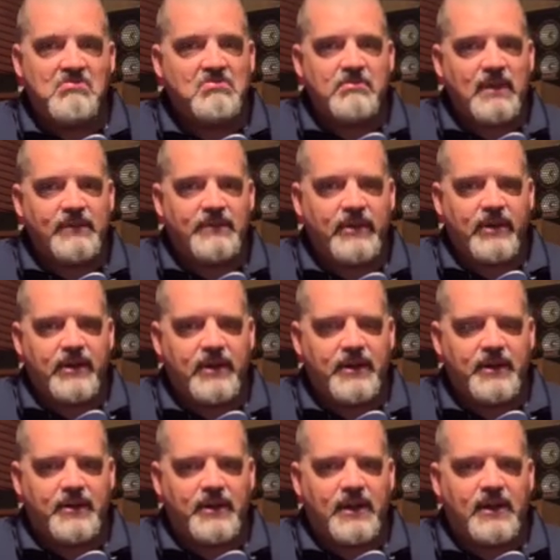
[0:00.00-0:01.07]
Not very
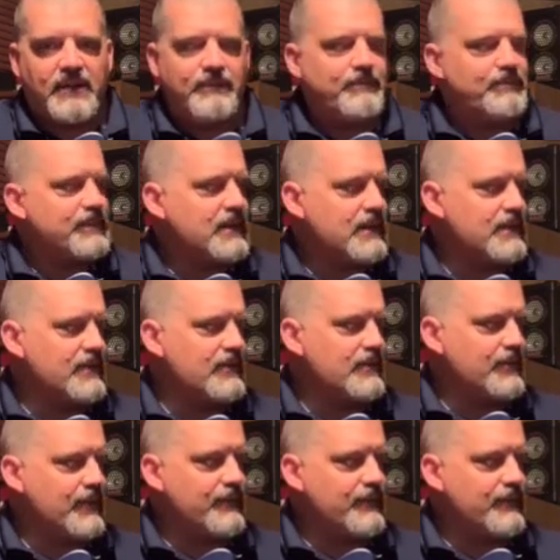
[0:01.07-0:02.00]
hard at all. You know, when you